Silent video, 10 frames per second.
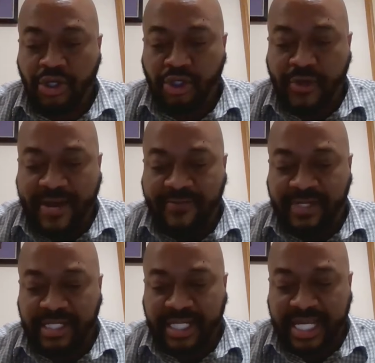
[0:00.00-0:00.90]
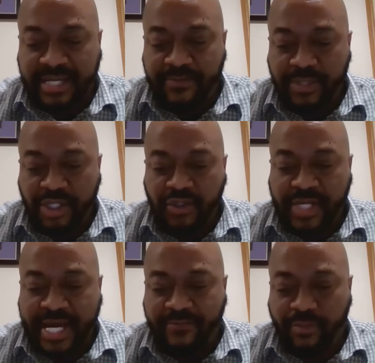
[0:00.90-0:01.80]
You have condemned,
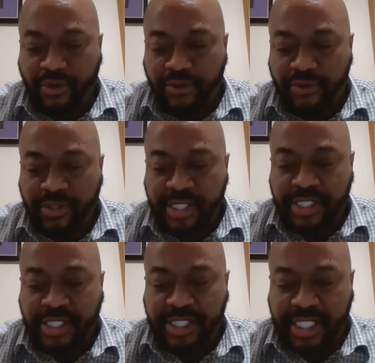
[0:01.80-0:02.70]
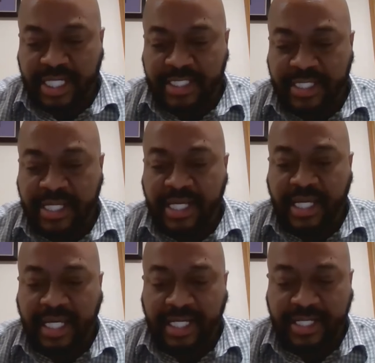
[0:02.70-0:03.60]
you have murdered the just.
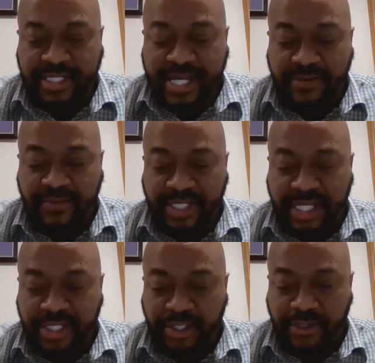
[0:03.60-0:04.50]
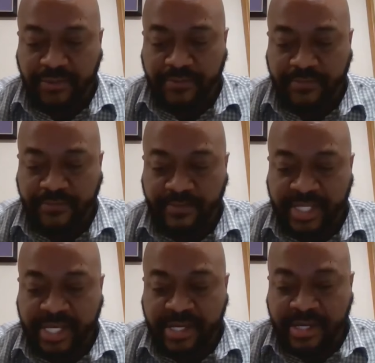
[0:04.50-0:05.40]
He does not resist you.
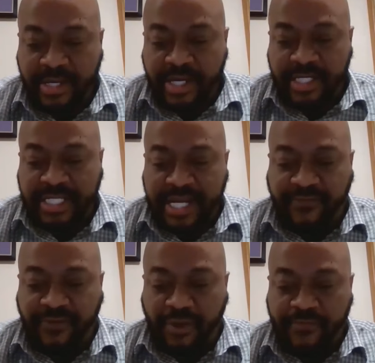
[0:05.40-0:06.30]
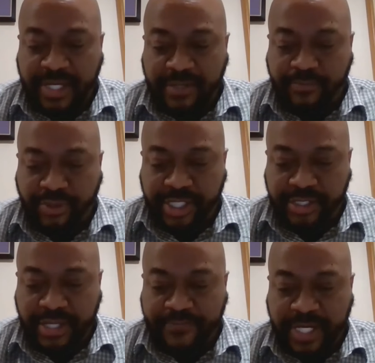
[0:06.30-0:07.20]
Therefore, be
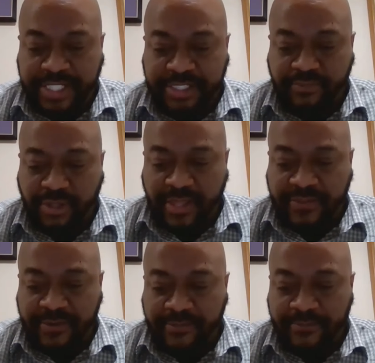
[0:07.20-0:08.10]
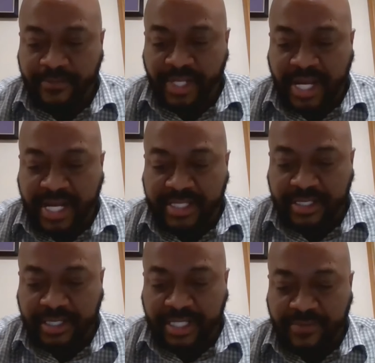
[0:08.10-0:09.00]
patient, brethren,
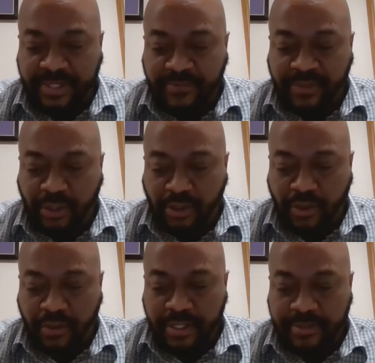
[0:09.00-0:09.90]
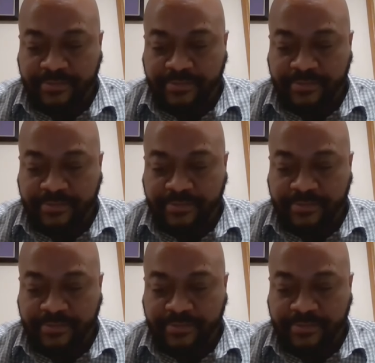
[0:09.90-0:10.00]
until the coming of the Lord.